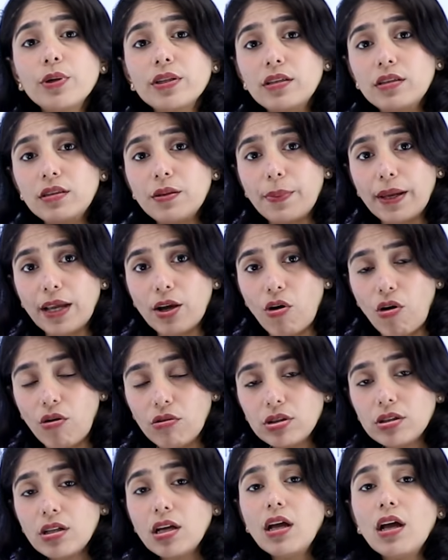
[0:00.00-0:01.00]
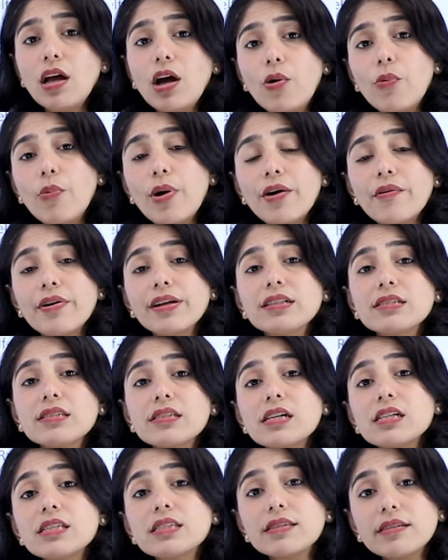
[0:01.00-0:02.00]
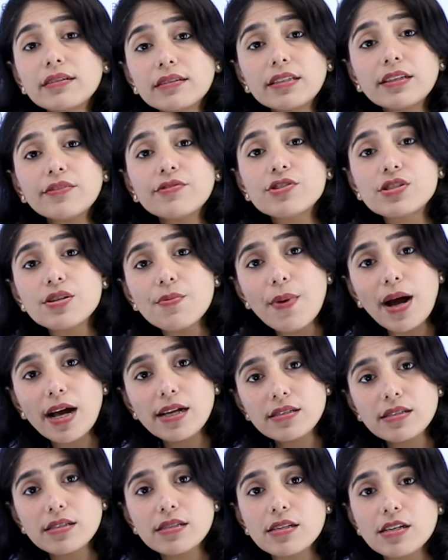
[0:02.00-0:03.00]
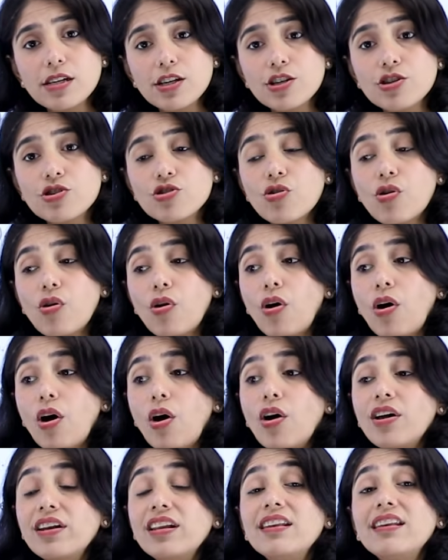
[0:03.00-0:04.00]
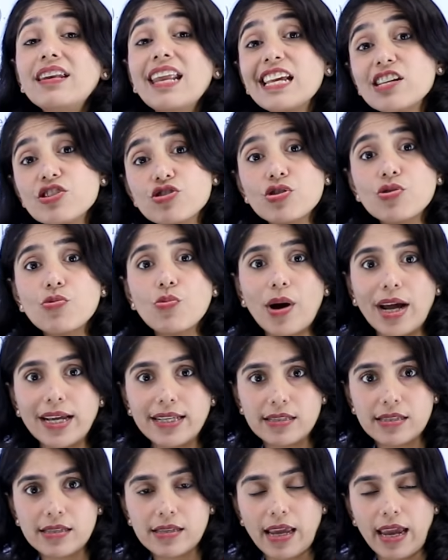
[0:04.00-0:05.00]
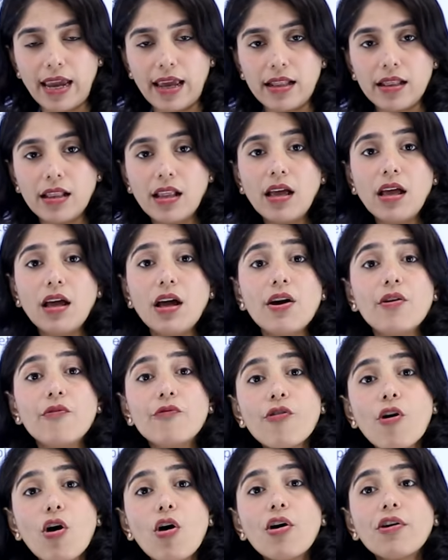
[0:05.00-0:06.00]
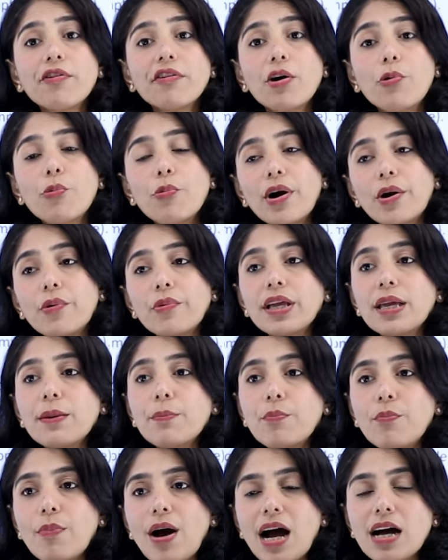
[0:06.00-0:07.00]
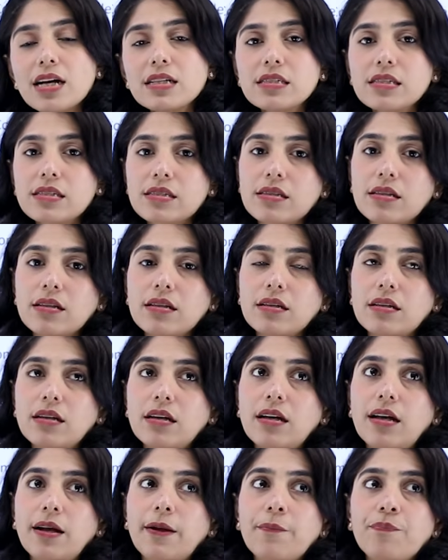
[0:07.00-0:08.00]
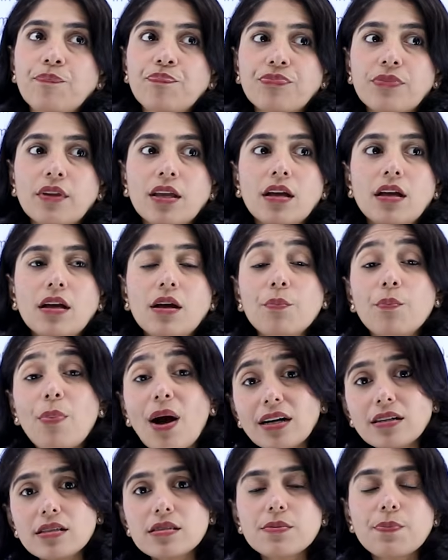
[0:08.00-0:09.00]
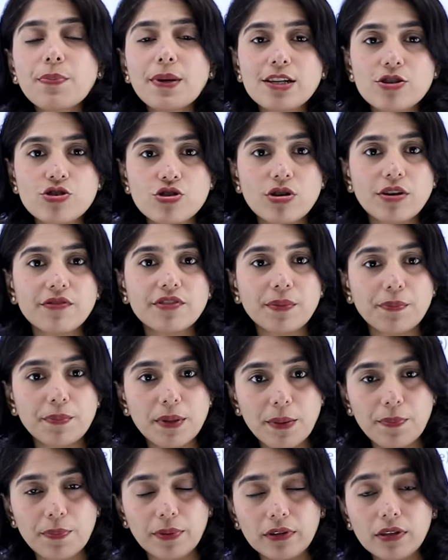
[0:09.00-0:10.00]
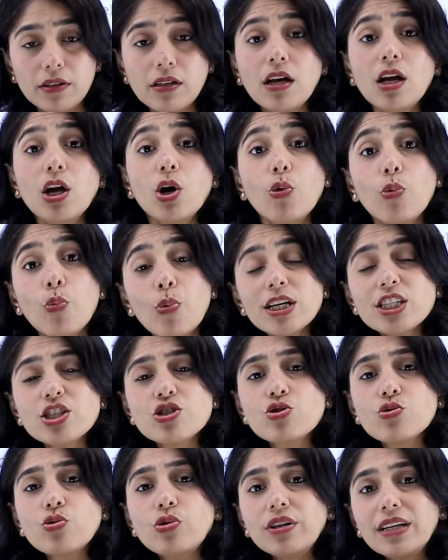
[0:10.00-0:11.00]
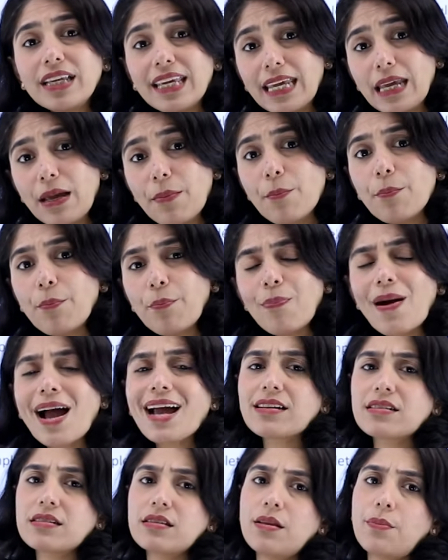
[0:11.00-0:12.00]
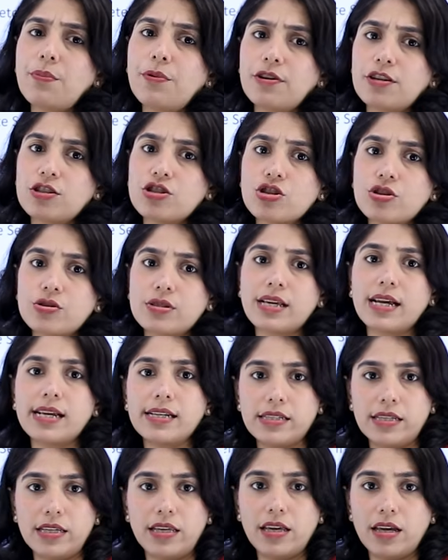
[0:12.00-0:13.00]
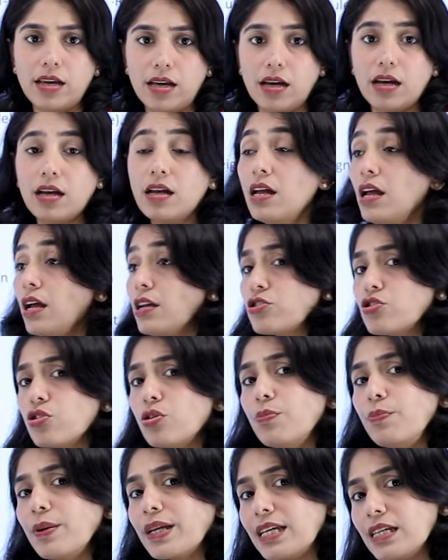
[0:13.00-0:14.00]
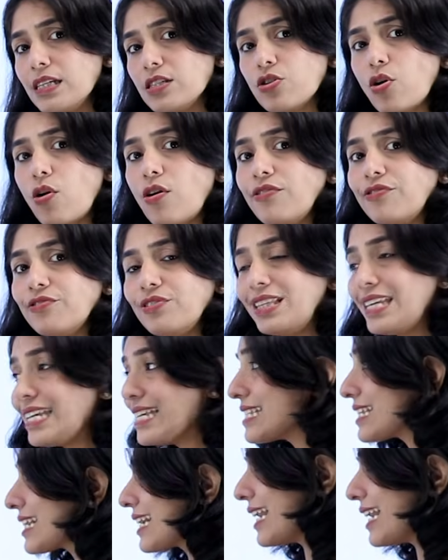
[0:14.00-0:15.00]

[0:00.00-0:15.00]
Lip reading: within the Bengal, whereas assertives demanded it on a nationwide scale for a very mass participation of the people, which could impact the British society here. So because of these